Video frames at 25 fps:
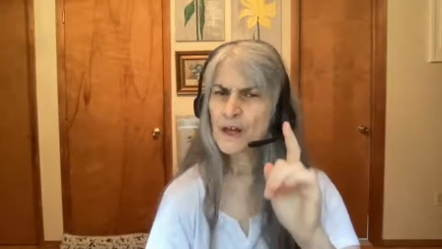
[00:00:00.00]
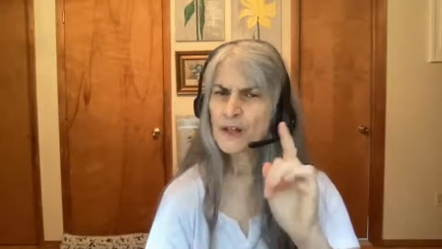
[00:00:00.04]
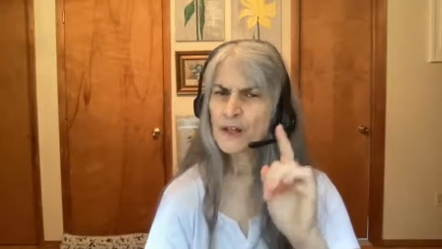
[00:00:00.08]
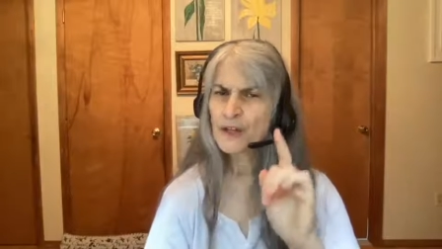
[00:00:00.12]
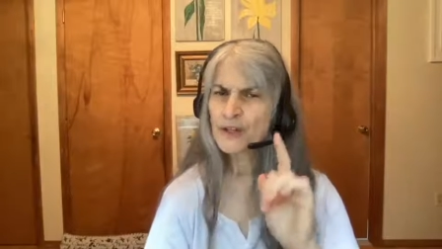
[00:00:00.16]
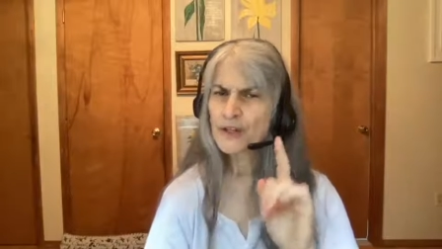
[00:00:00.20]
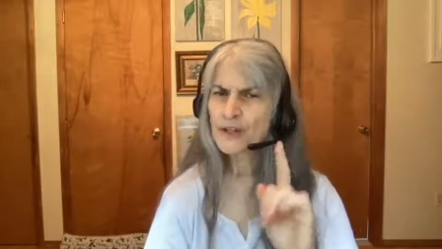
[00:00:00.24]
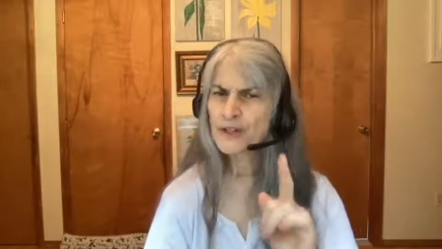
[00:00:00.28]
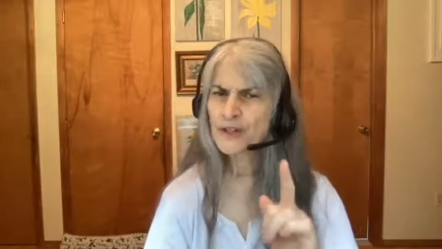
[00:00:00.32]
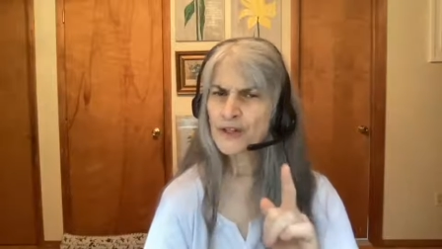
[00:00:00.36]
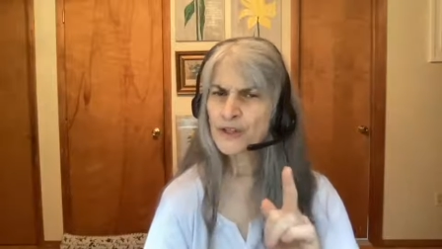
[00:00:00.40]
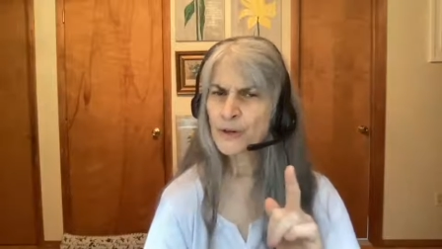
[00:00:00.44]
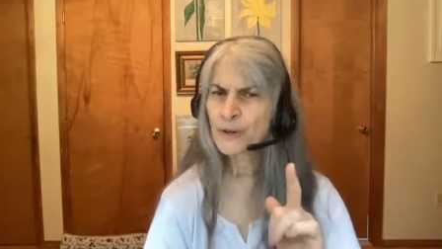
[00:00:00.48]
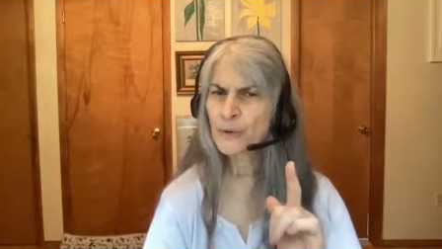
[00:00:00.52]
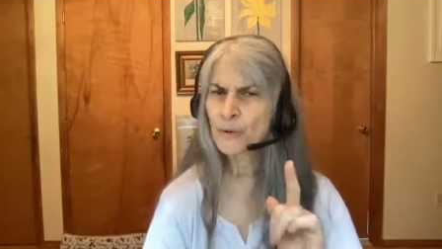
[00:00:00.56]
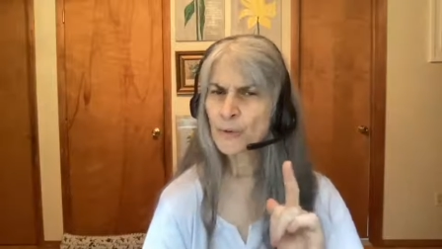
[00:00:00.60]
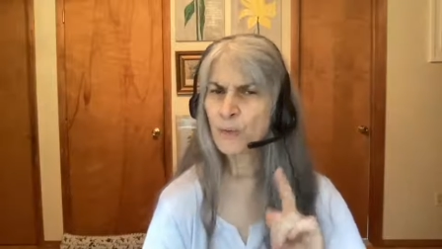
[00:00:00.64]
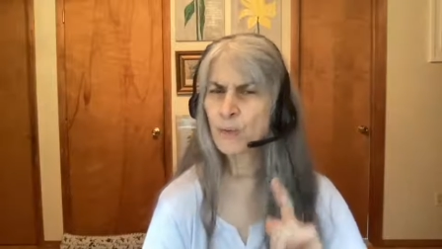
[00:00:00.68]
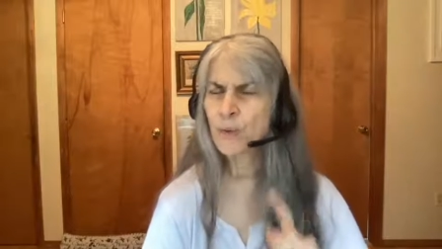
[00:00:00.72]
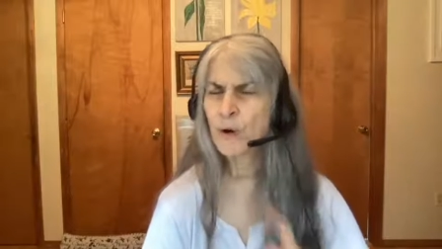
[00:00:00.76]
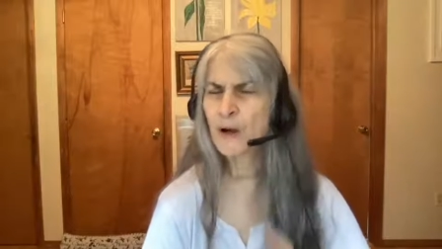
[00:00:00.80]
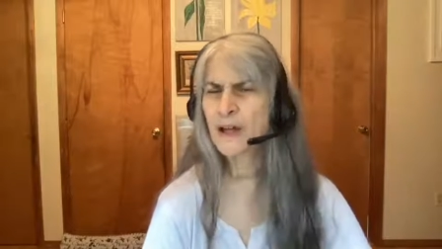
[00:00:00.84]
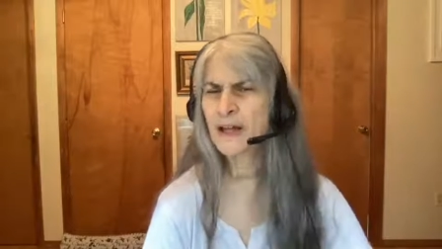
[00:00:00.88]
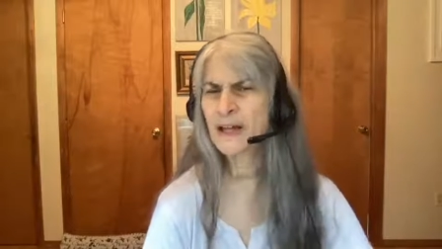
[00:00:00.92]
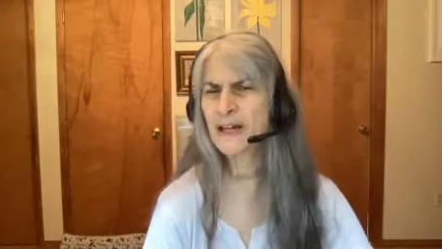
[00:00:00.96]
So,
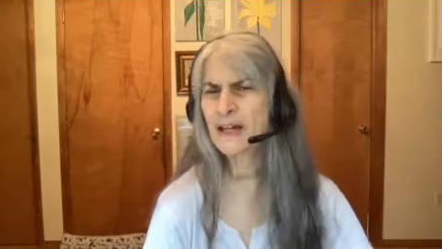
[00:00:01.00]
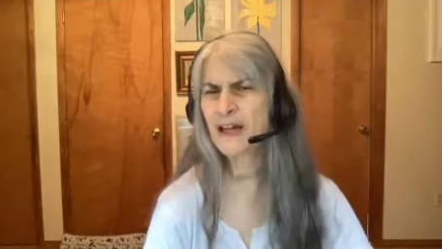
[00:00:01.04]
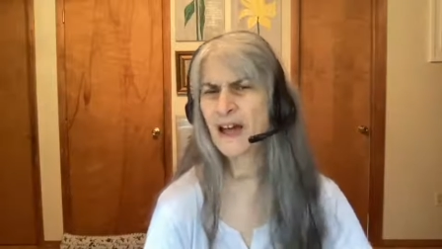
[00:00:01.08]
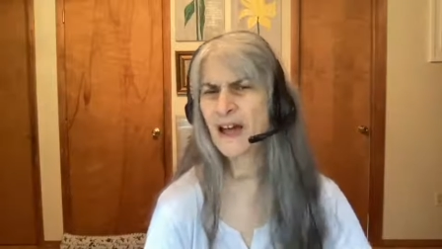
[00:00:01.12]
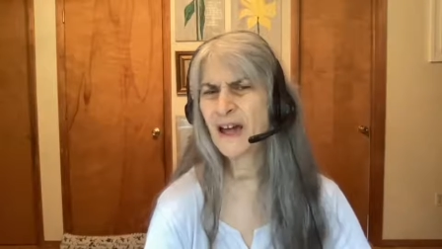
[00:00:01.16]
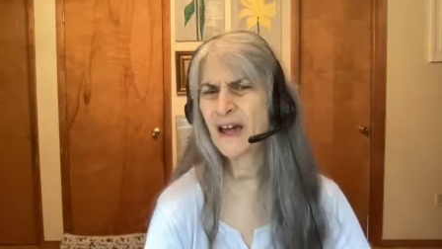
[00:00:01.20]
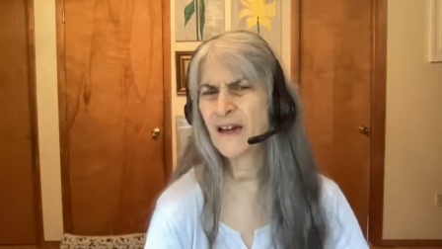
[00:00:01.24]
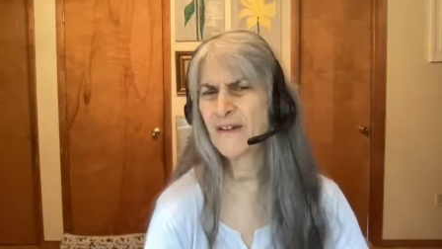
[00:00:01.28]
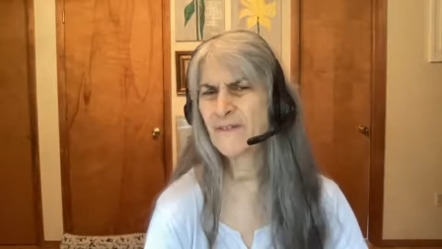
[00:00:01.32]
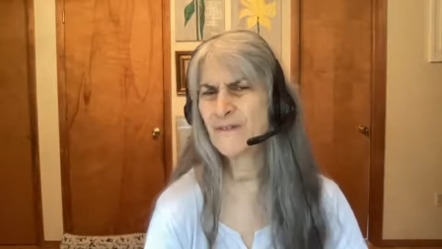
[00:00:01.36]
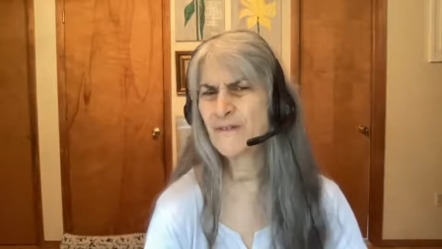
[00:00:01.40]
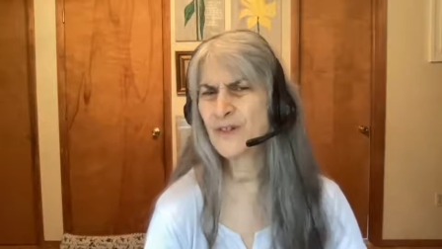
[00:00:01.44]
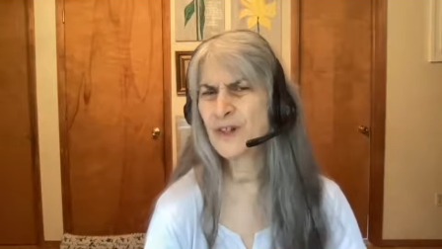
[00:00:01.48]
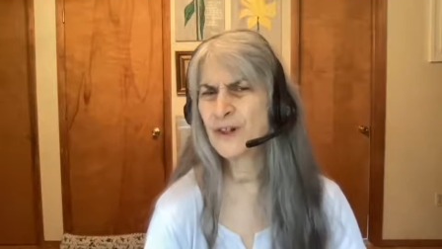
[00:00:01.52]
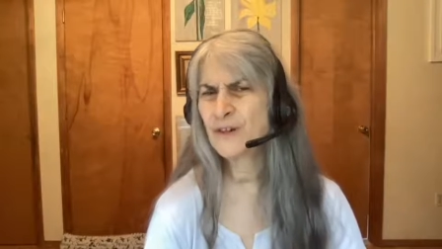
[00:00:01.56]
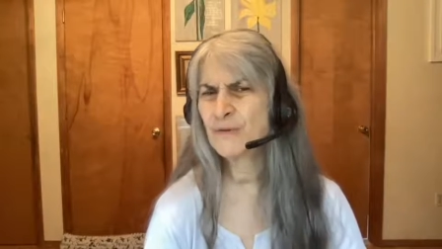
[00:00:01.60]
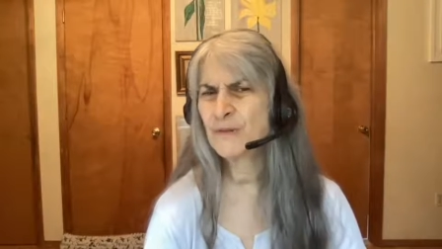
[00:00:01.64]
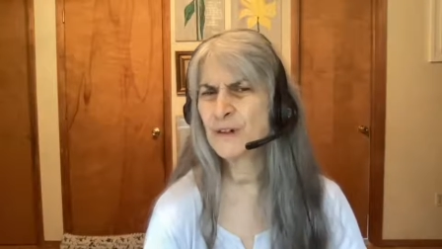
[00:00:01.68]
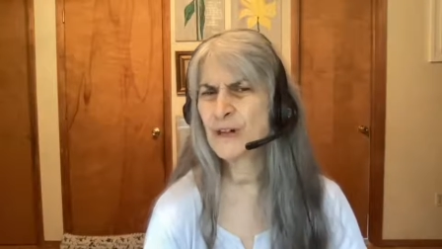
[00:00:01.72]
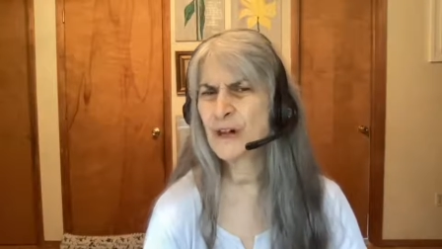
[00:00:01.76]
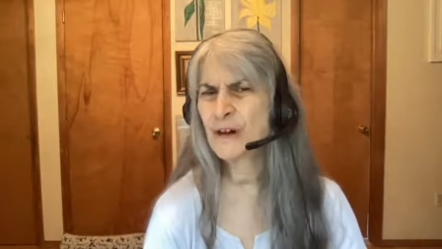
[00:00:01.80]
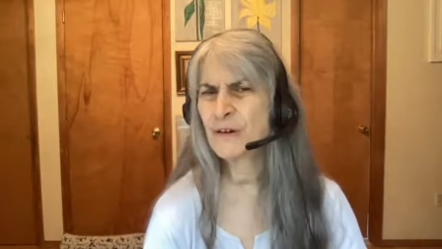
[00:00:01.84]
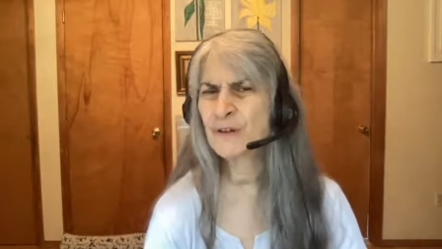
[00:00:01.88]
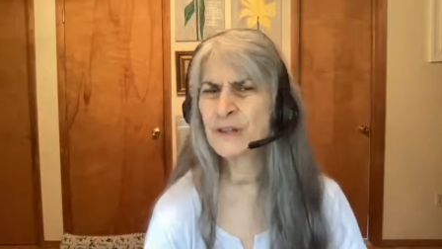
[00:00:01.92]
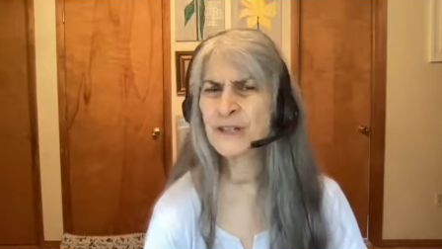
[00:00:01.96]
what have you
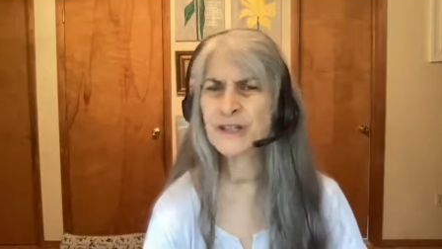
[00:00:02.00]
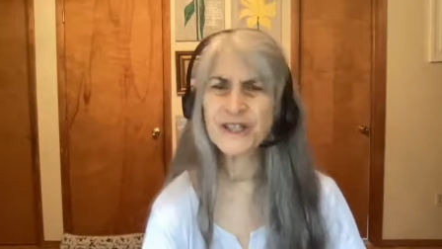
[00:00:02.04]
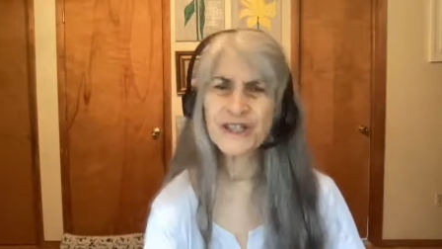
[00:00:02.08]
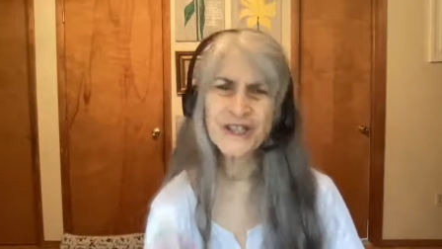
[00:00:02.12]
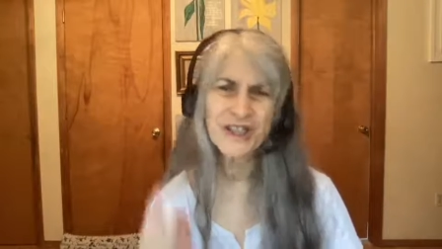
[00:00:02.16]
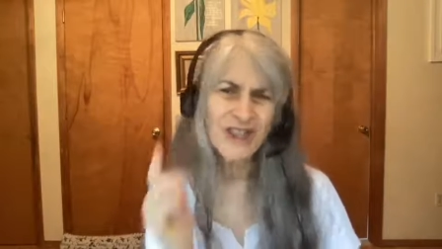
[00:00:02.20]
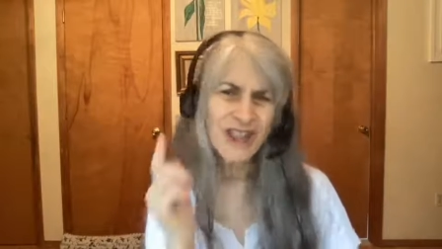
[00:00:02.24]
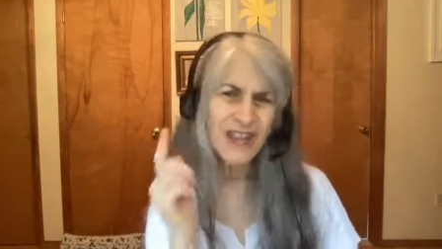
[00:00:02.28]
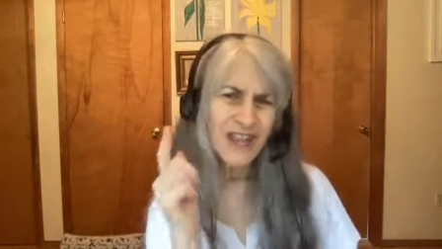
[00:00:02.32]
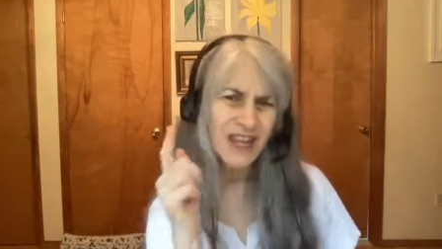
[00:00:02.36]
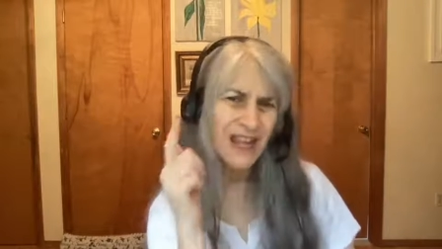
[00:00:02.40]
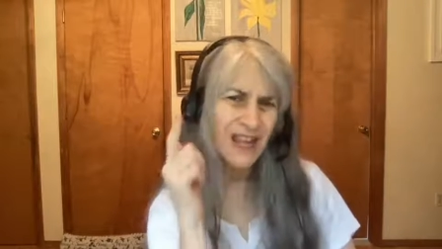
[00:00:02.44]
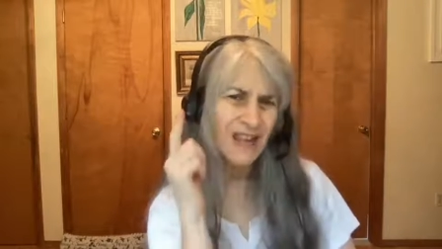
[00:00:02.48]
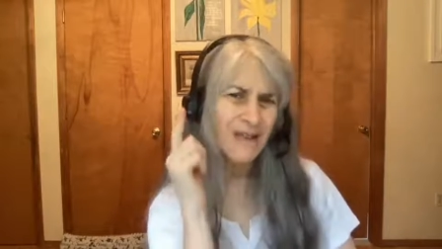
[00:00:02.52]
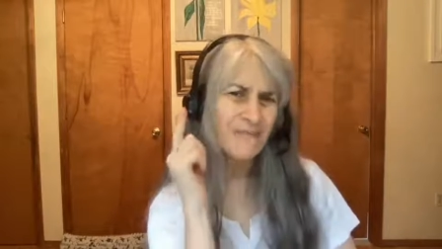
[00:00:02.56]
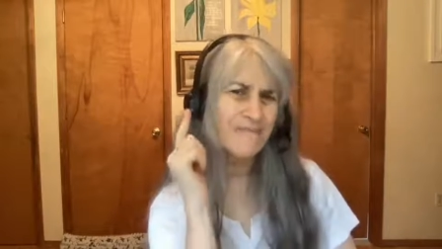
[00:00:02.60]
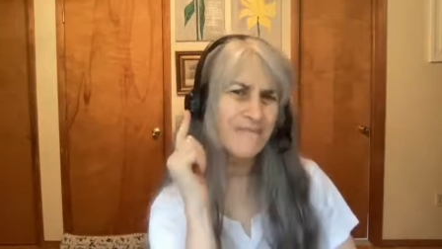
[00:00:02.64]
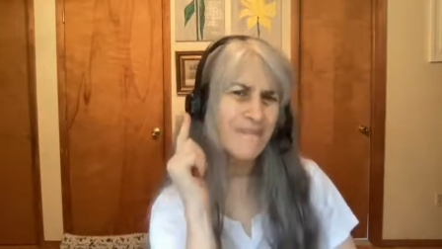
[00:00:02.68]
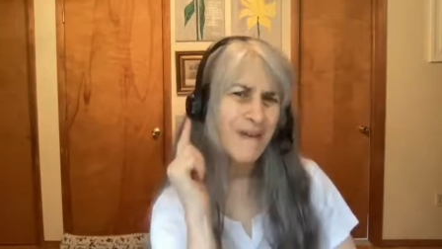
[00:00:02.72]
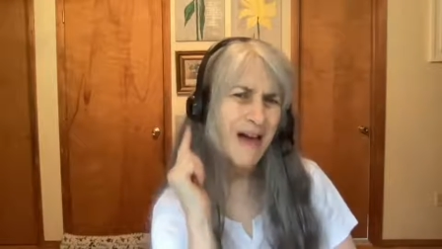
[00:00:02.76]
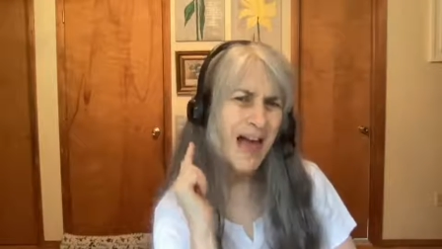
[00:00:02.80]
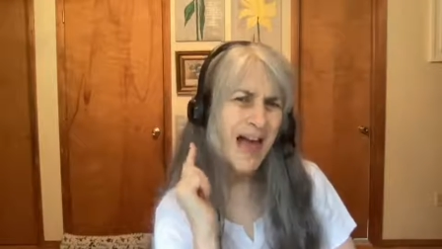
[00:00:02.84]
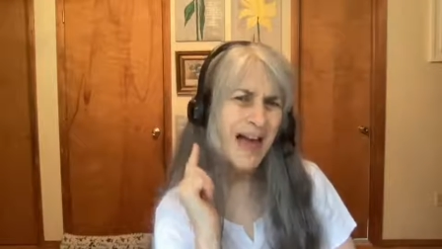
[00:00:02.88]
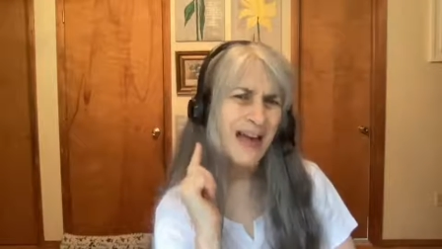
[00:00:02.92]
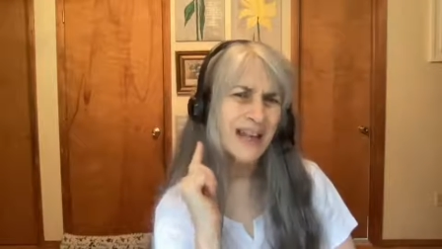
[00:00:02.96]
noticed thinking
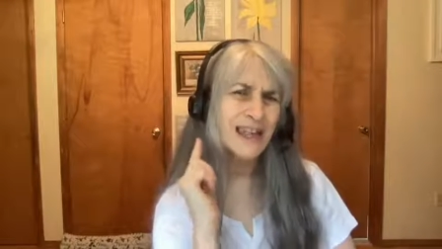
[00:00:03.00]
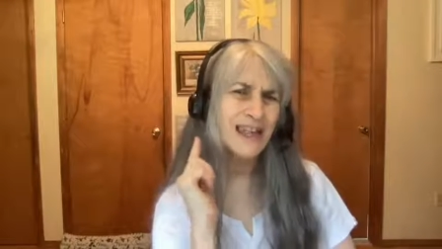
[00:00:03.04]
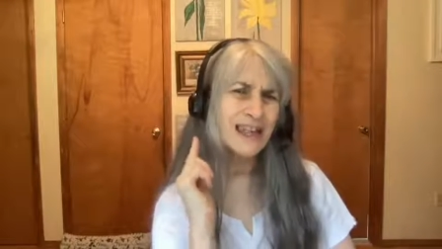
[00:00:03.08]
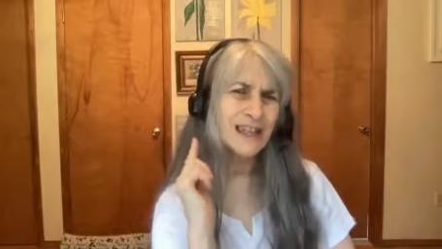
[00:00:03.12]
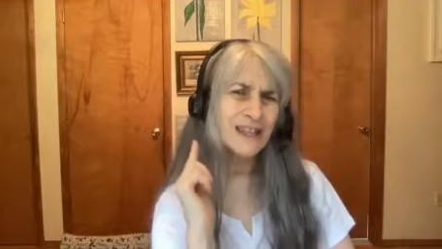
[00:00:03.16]
back